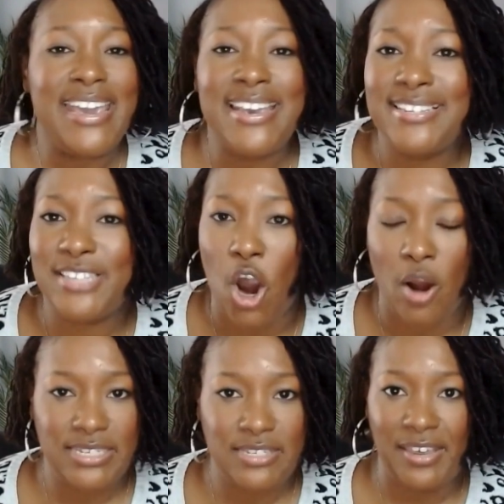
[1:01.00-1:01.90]
is
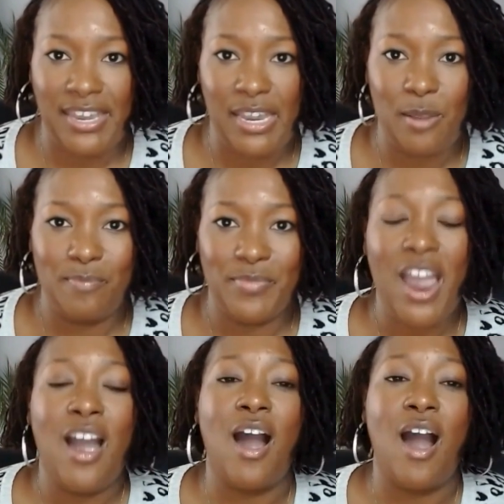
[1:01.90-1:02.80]
RSV?
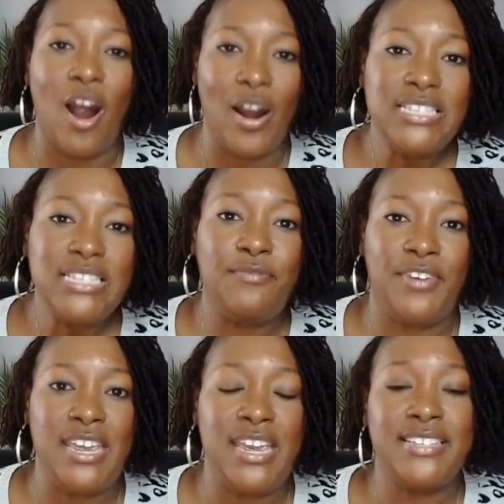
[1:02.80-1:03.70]

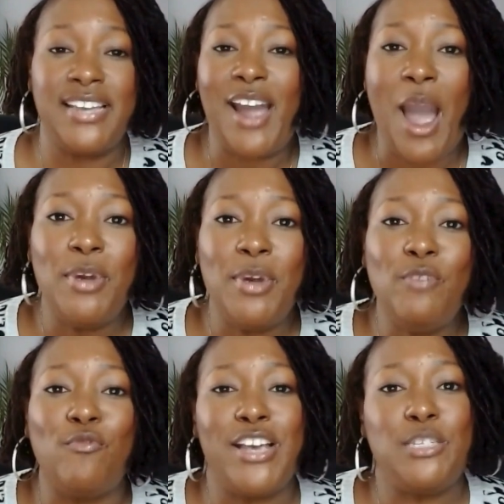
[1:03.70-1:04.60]
RSV is a
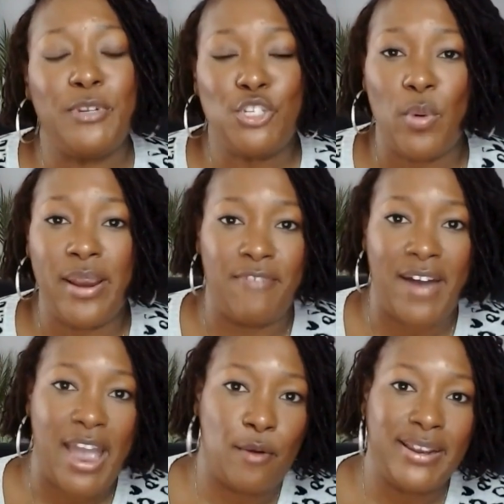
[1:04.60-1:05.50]
common respiratory
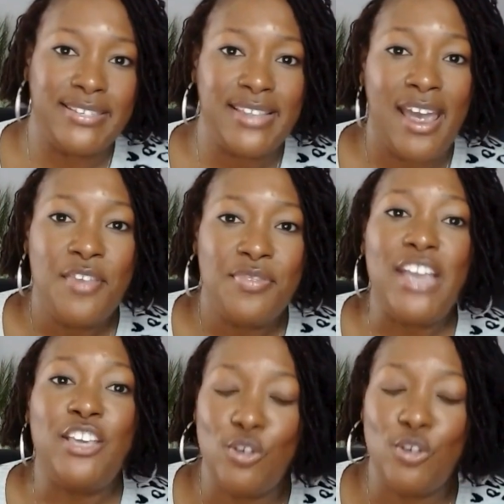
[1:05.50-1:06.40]
virus
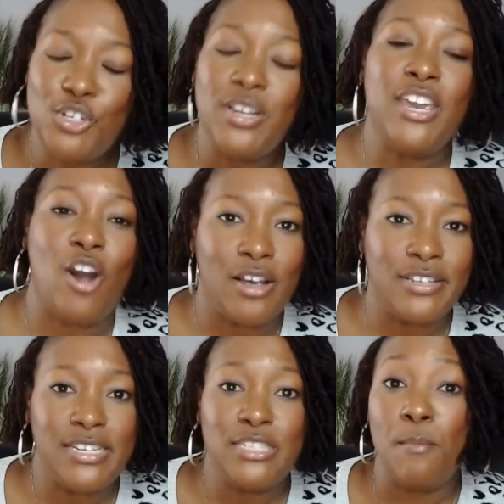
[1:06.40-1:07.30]
that usually
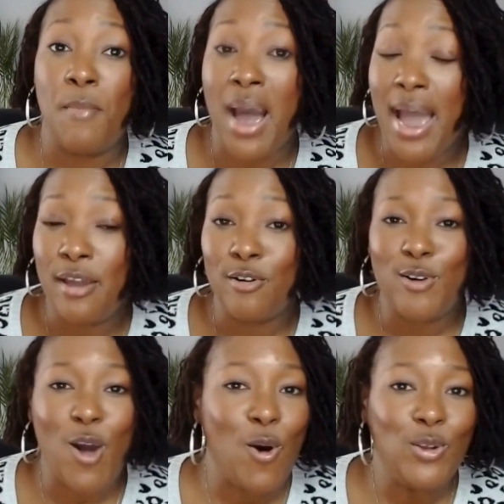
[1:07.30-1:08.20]
causes
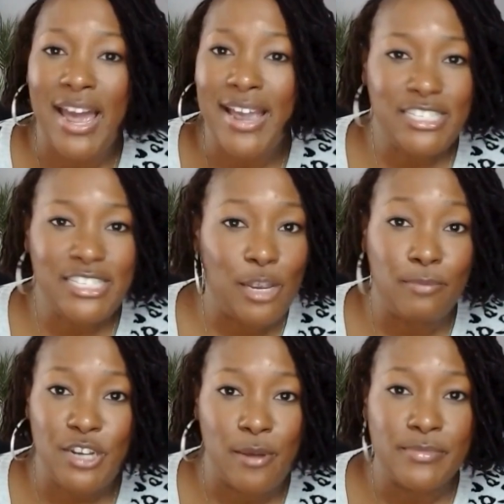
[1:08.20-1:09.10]
mild cold-like
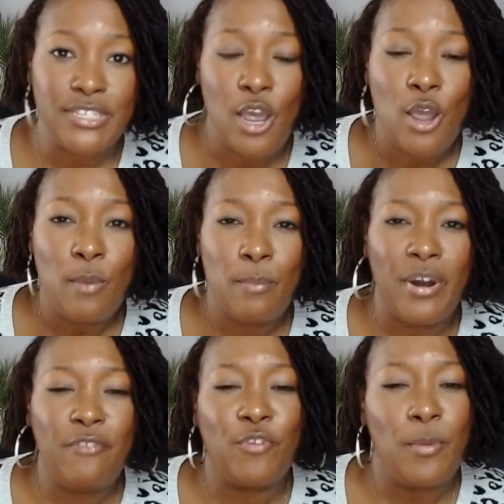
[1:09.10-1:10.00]
symptoms.
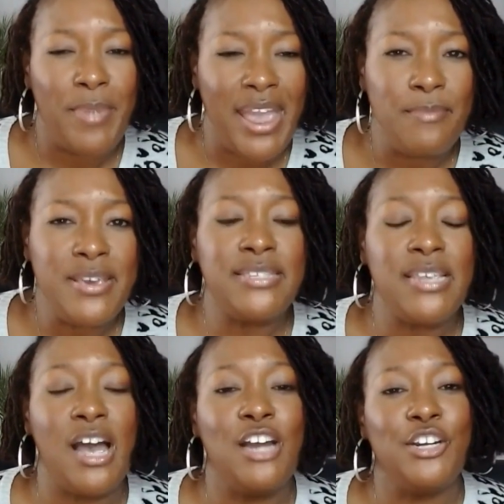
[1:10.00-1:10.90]
But for babies
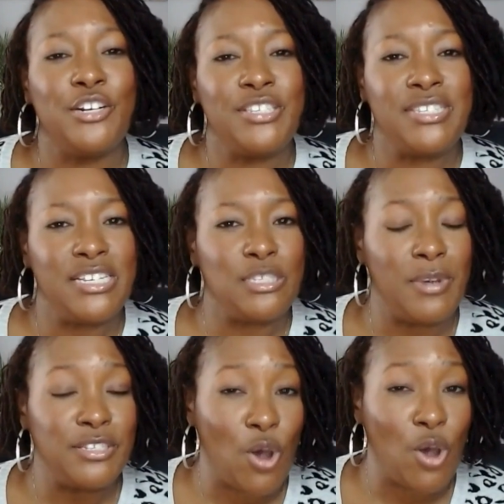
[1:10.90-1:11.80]
under 6
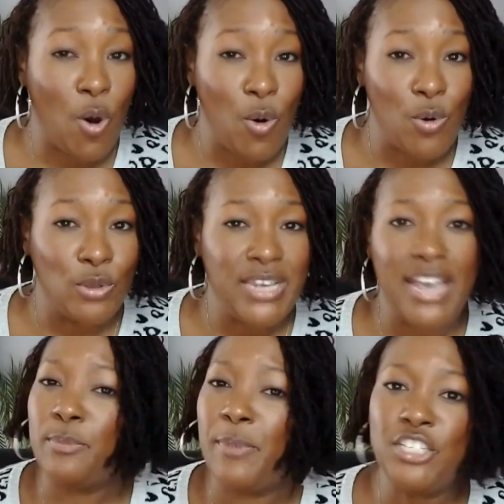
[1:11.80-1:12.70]
months old,
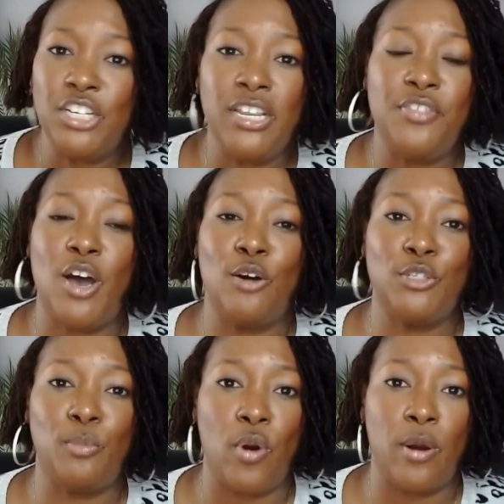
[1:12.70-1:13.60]
especially
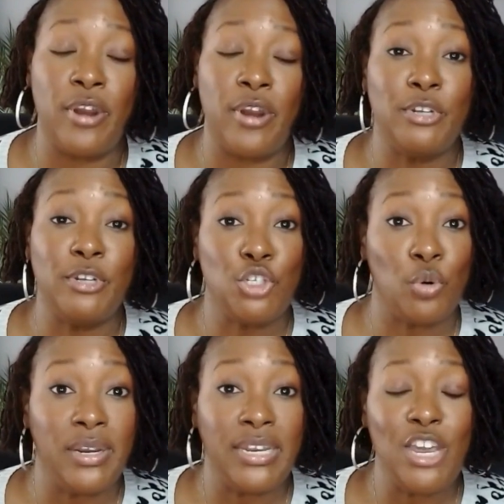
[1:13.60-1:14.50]
those born
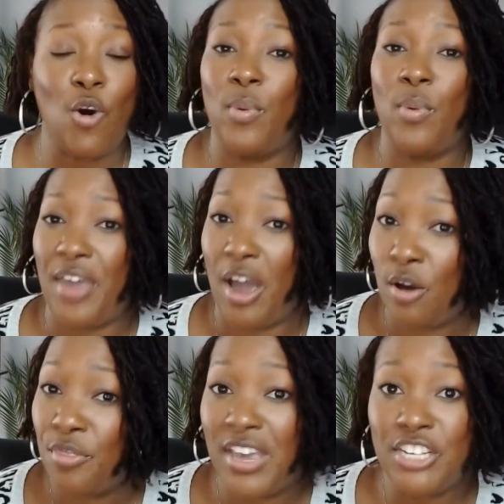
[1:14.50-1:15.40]
prematurely or with
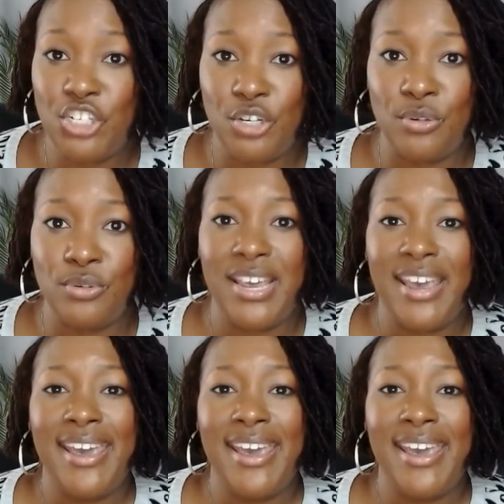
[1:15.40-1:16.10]
health issues,